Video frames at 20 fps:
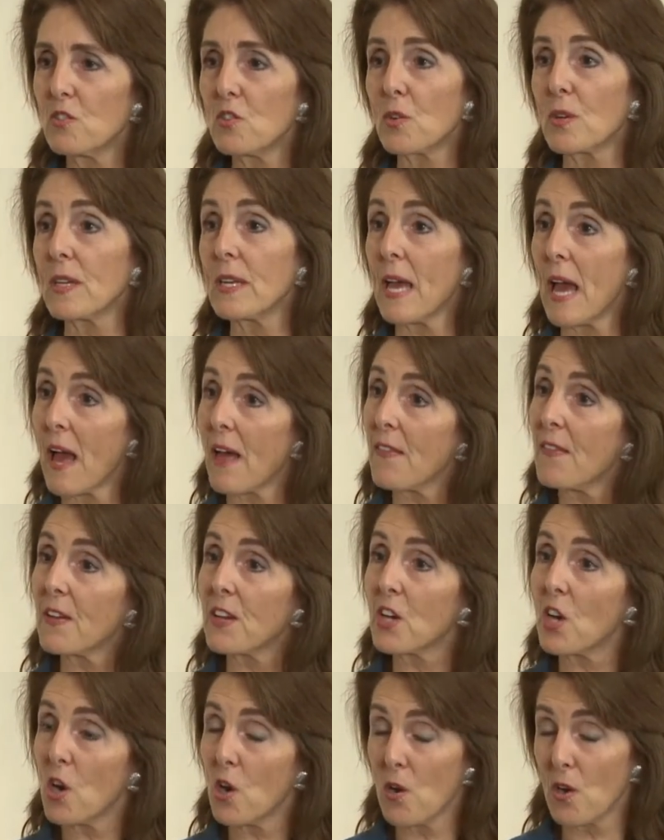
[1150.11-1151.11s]
You can add the
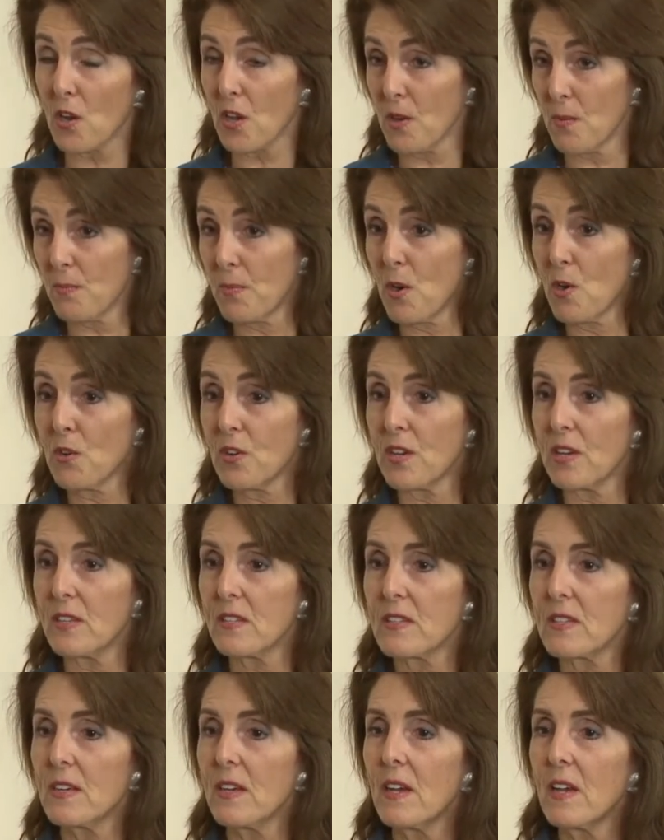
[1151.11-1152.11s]

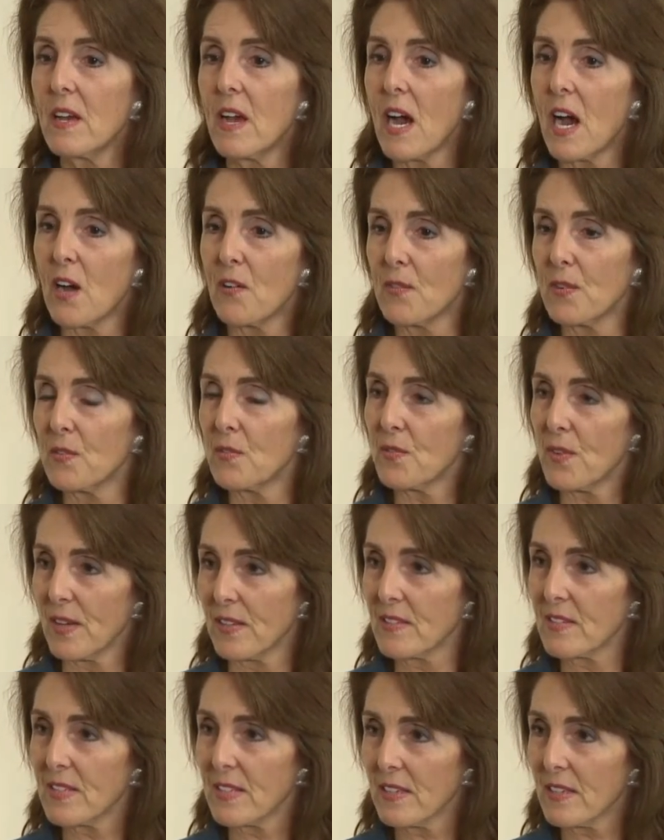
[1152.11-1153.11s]
component of
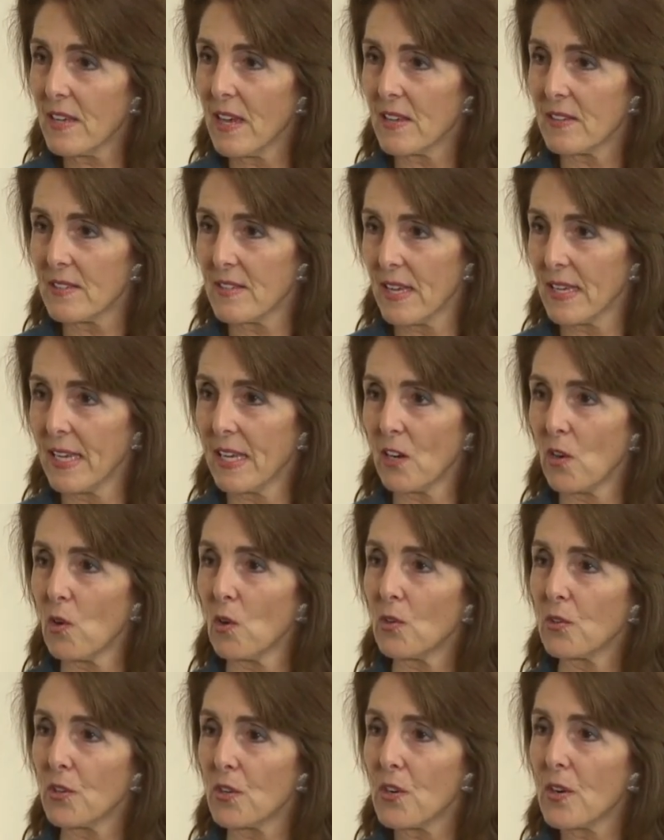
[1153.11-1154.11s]
investing as they get
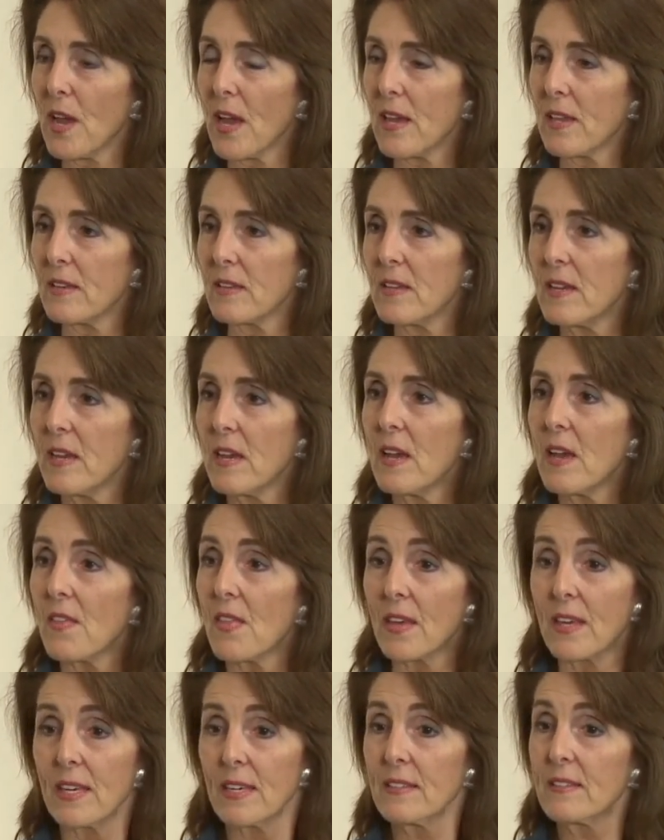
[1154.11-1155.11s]
older, and
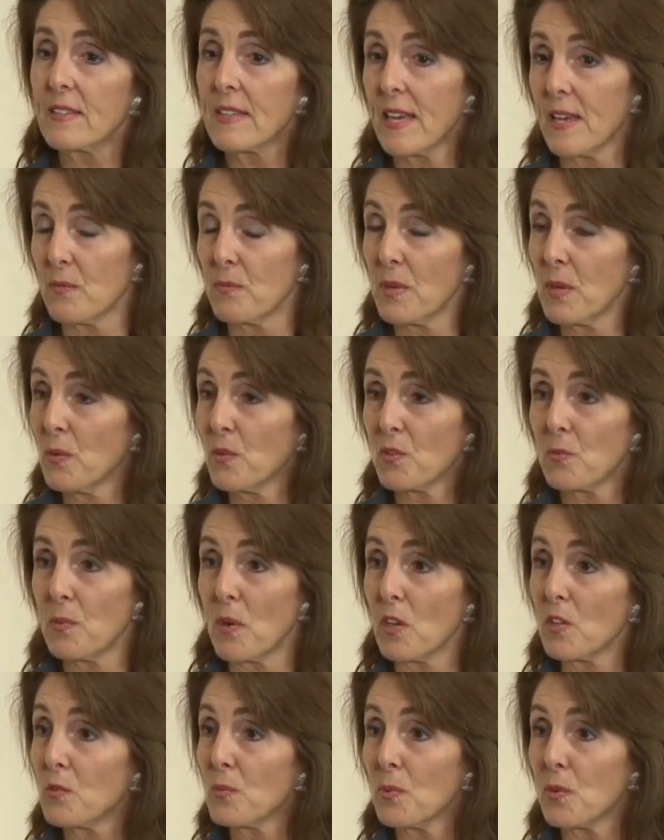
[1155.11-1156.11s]
the kids can be
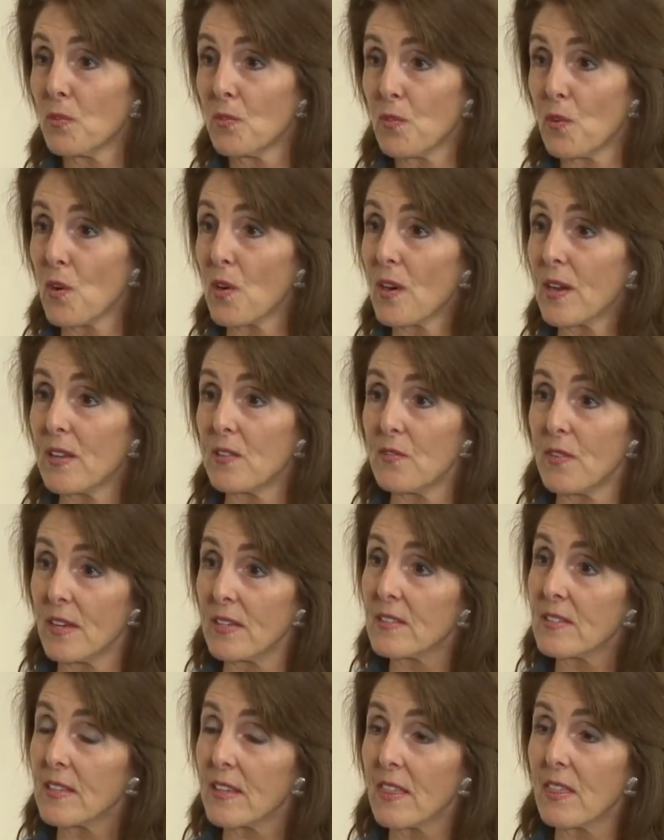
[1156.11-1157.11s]
responsible for
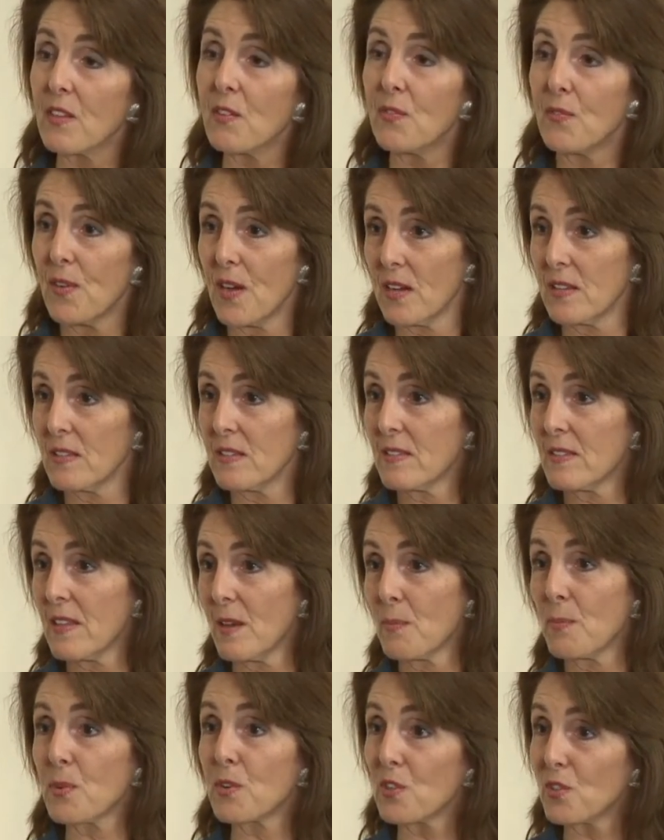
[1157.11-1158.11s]
investing the funds
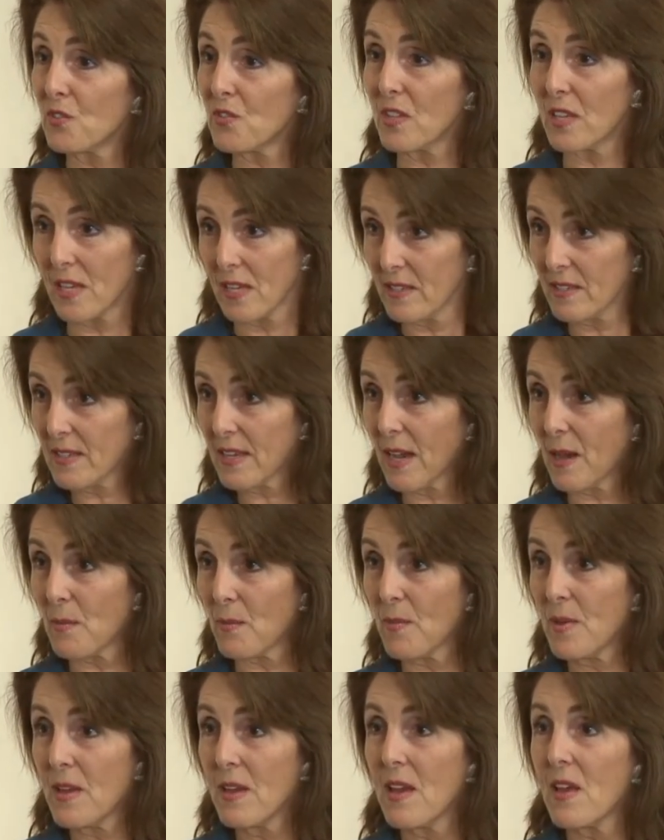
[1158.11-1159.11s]
that produce the
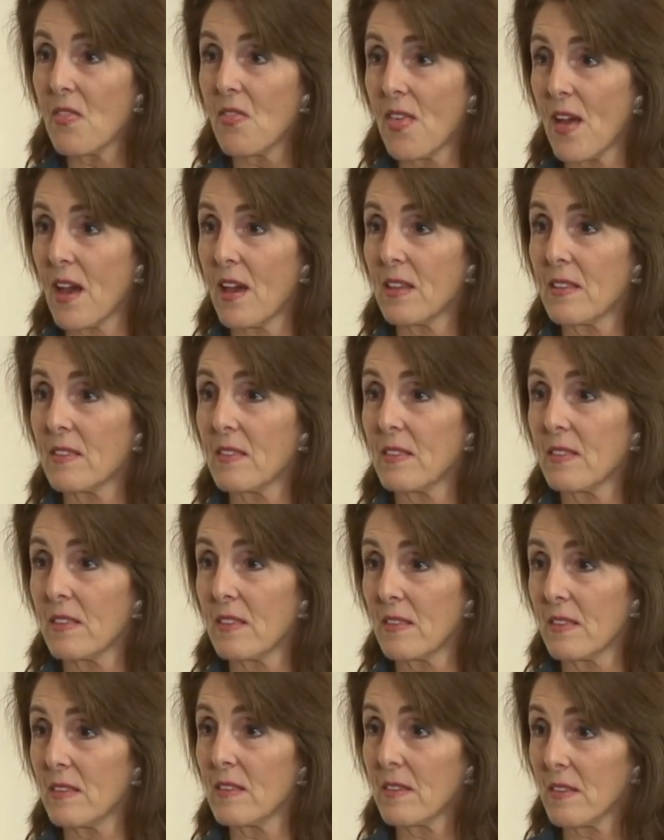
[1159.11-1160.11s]
income that
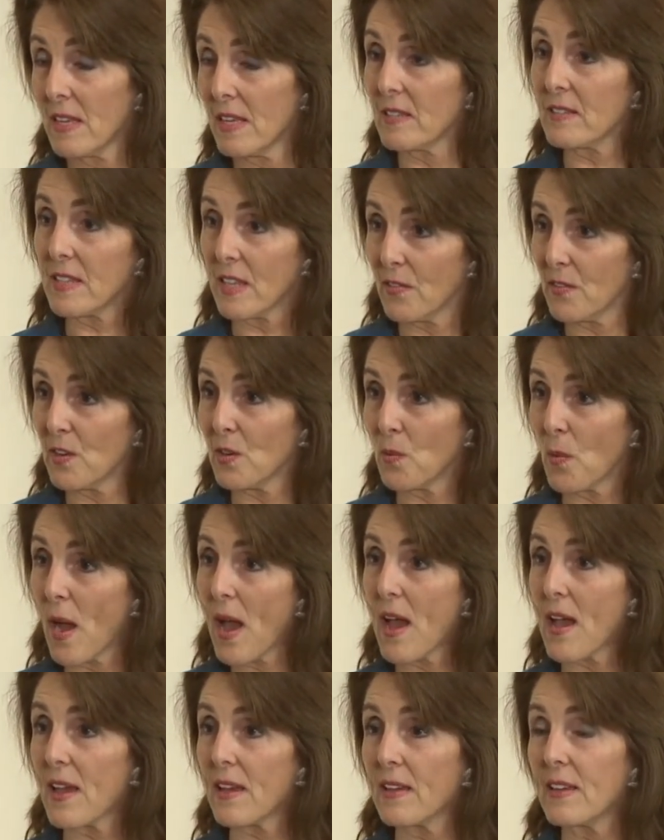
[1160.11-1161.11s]
is given
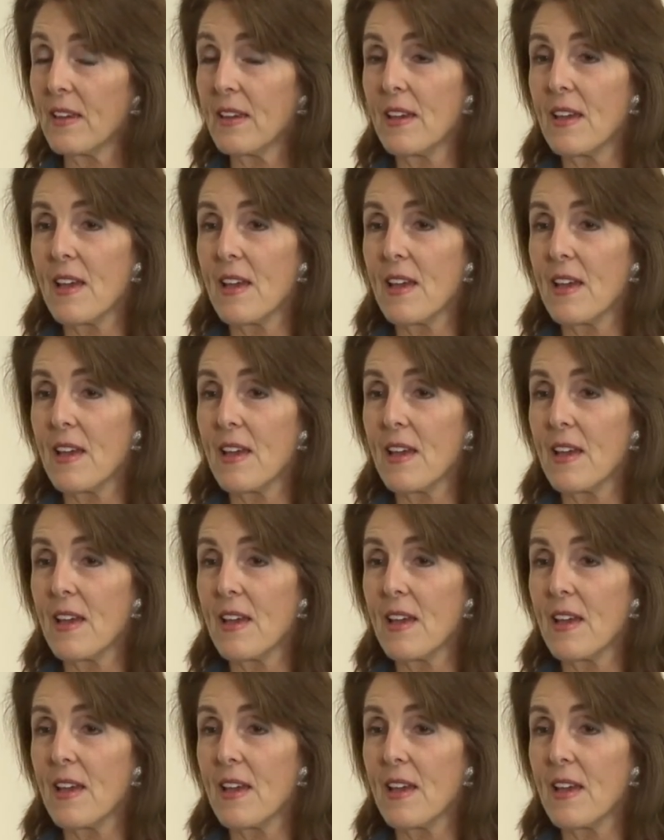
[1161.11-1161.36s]
away.